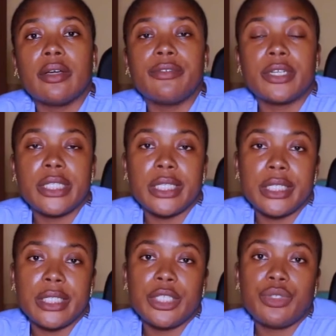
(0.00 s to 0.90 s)

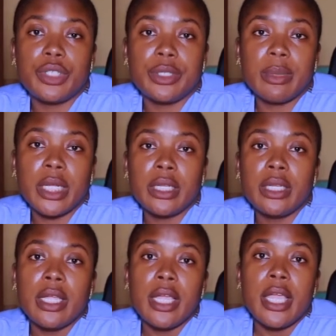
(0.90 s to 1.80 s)
fertility treatment,
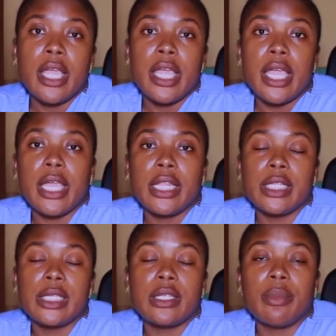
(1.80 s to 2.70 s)

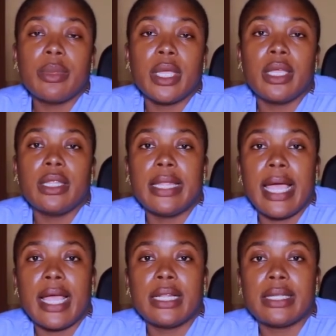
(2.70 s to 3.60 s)
and something
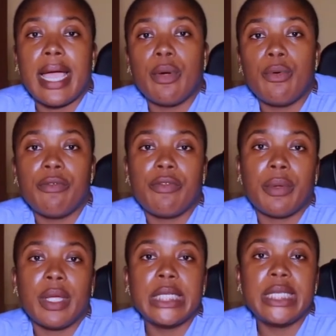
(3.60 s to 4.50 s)
that I hold
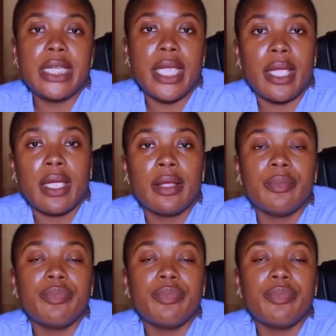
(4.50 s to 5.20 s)
very dear